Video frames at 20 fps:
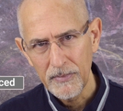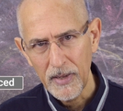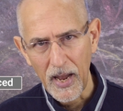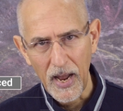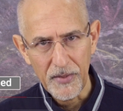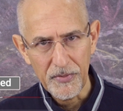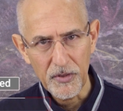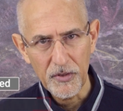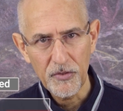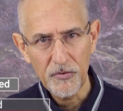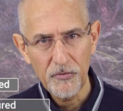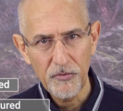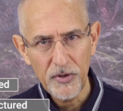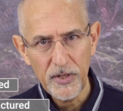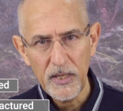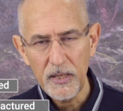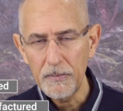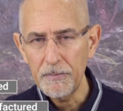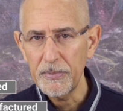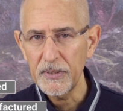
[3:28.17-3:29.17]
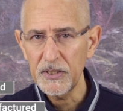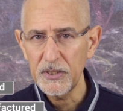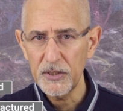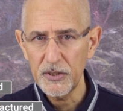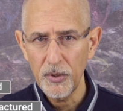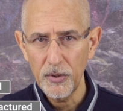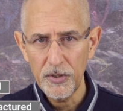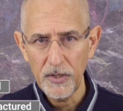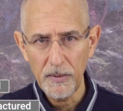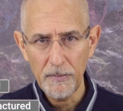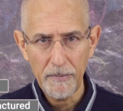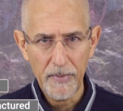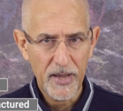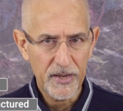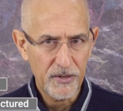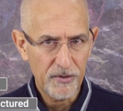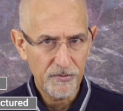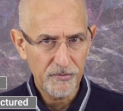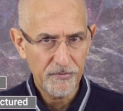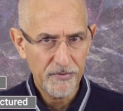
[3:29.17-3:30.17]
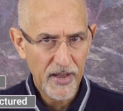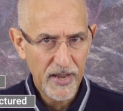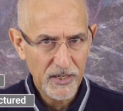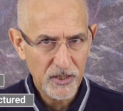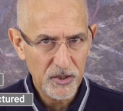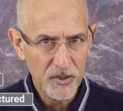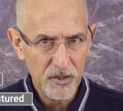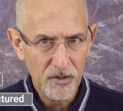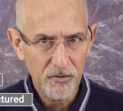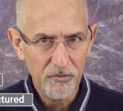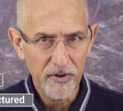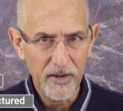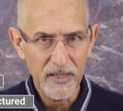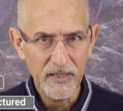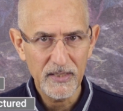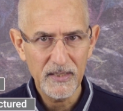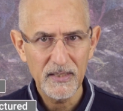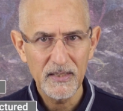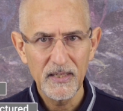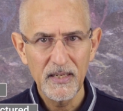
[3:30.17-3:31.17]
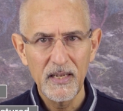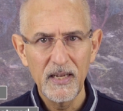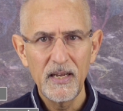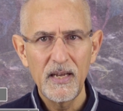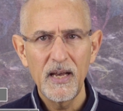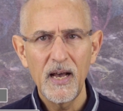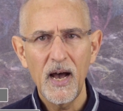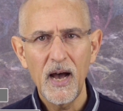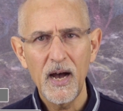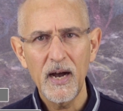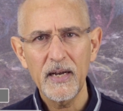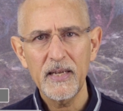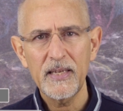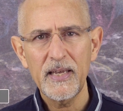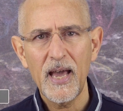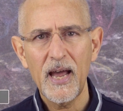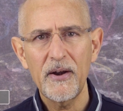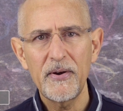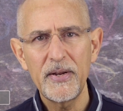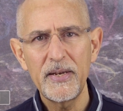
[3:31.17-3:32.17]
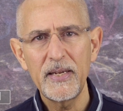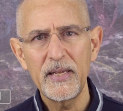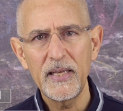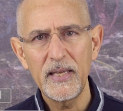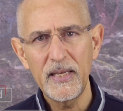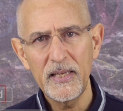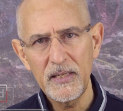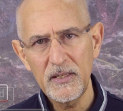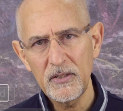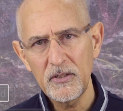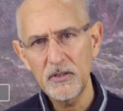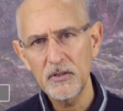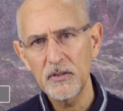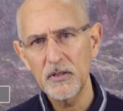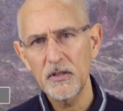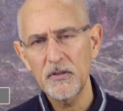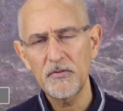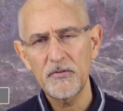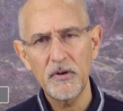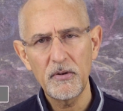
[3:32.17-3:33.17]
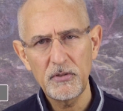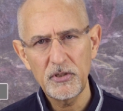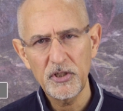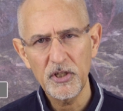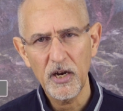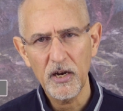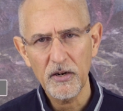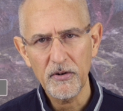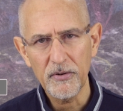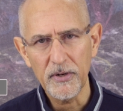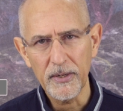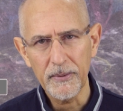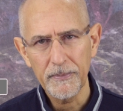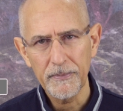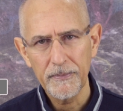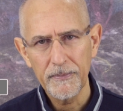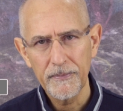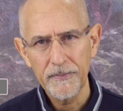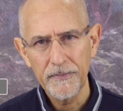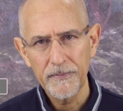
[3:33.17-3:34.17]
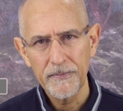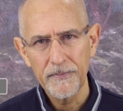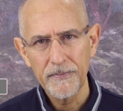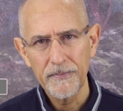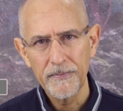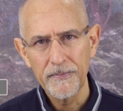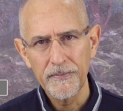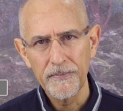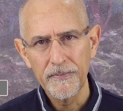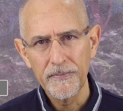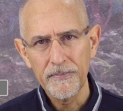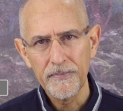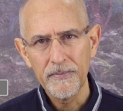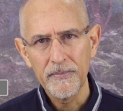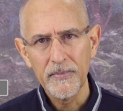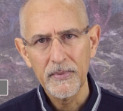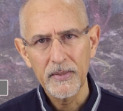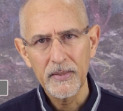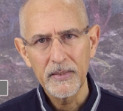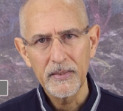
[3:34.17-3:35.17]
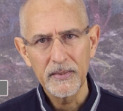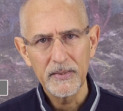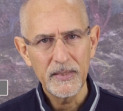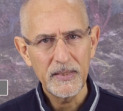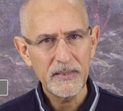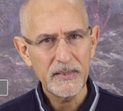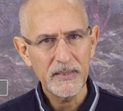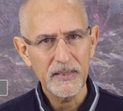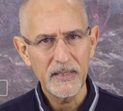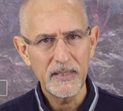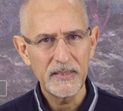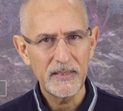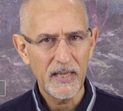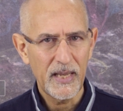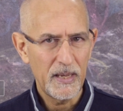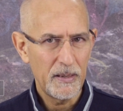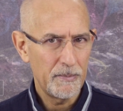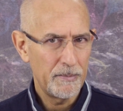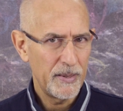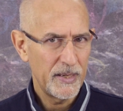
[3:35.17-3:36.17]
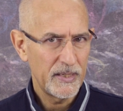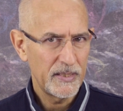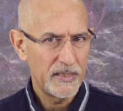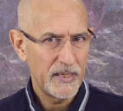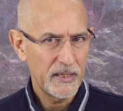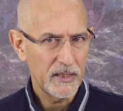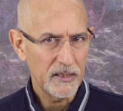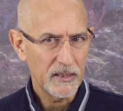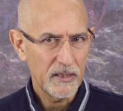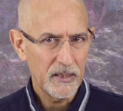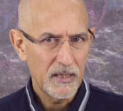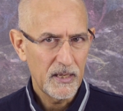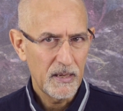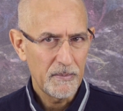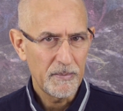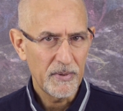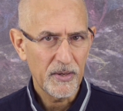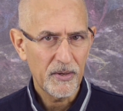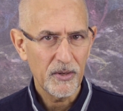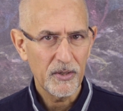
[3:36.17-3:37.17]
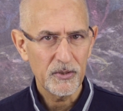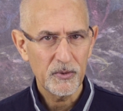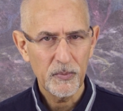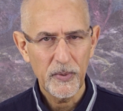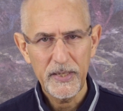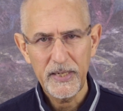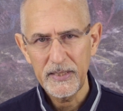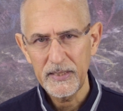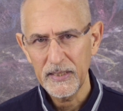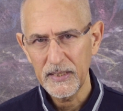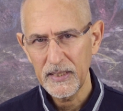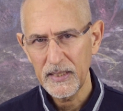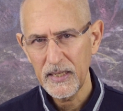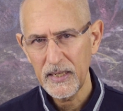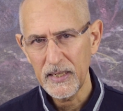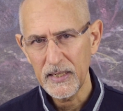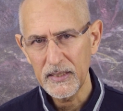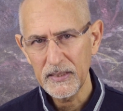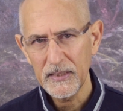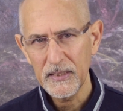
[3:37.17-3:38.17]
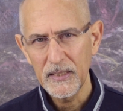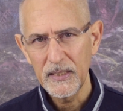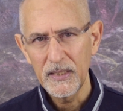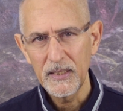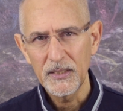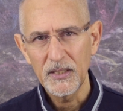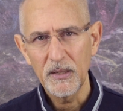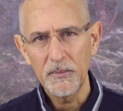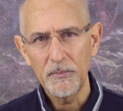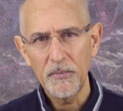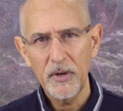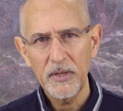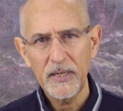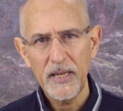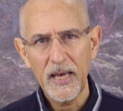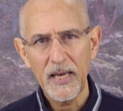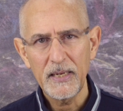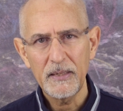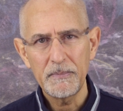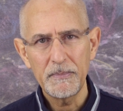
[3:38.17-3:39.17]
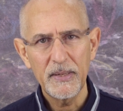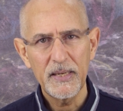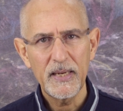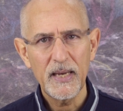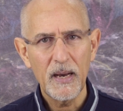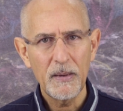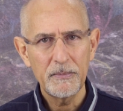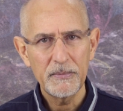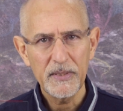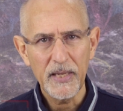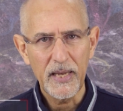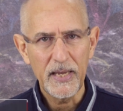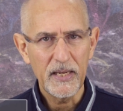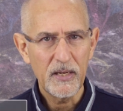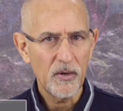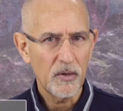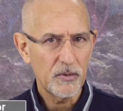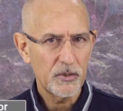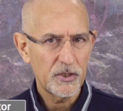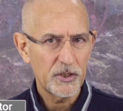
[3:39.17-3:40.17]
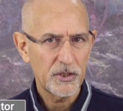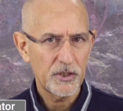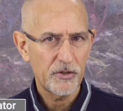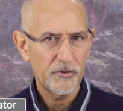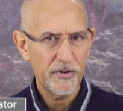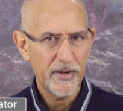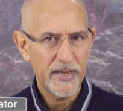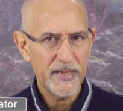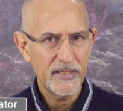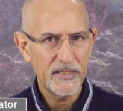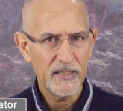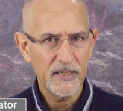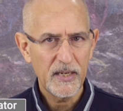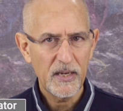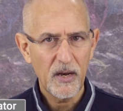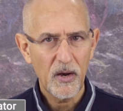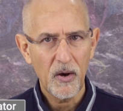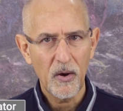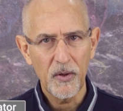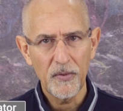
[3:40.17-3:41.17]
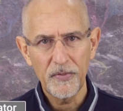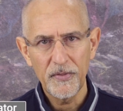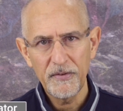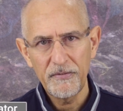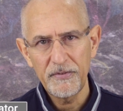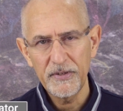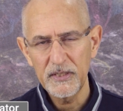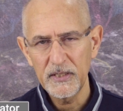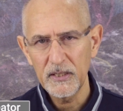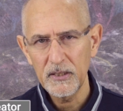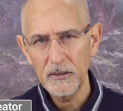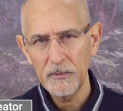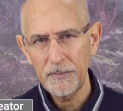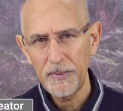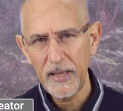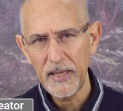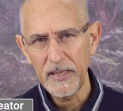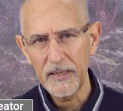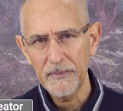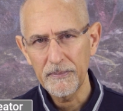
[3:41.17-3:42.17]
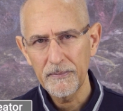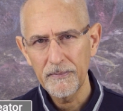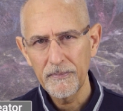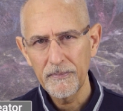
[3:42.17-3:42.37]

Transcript: and the 3 persona-manufactured threads are carried into the throat chakra. This is a big deal because when it occurs, the monad becomes a conscious creator on the physical plane.